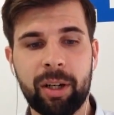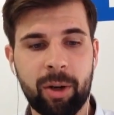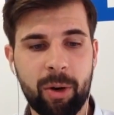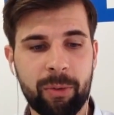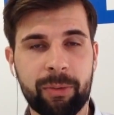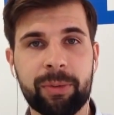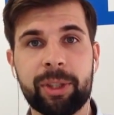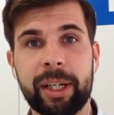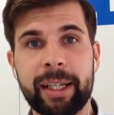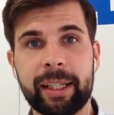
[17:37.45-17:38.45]
of
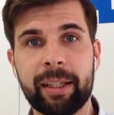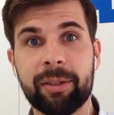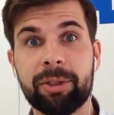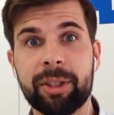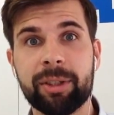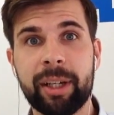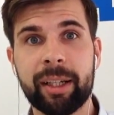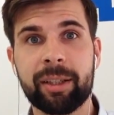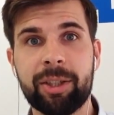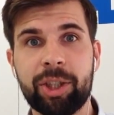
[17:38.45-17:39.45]
tracking
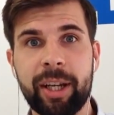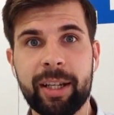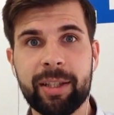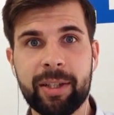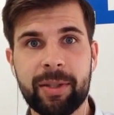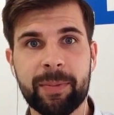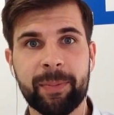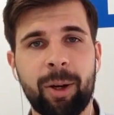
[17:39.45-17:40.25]
redirect chains.